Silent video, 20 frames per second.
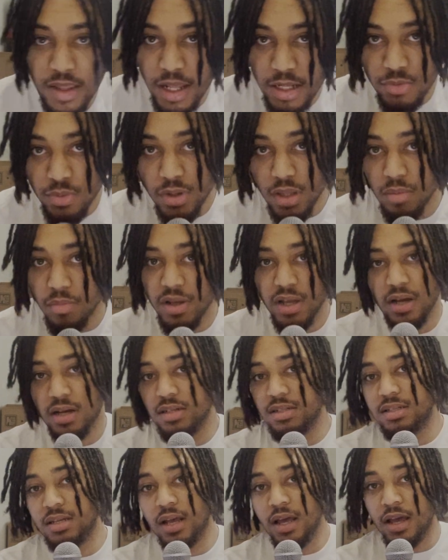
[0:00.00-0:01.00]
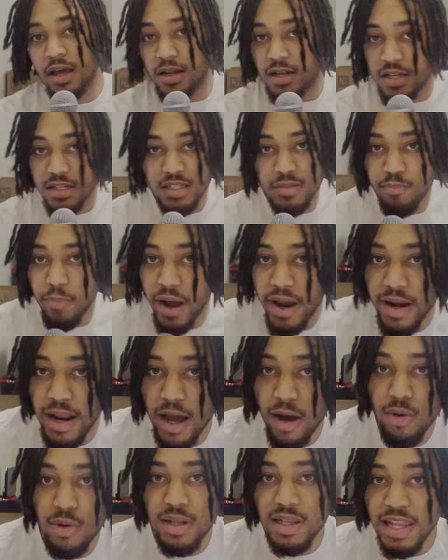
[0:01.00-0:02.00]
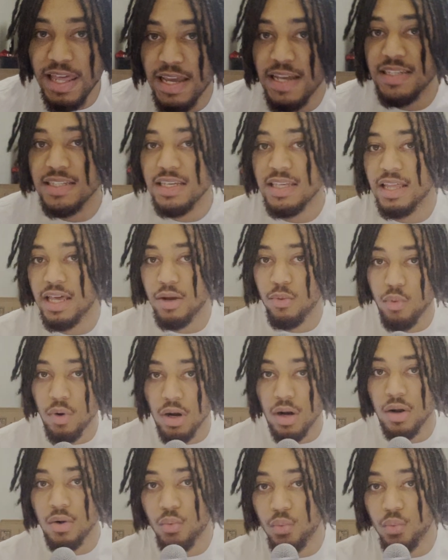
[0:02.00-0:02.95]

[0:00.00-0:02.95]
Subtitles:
That's really because despite how lazy they were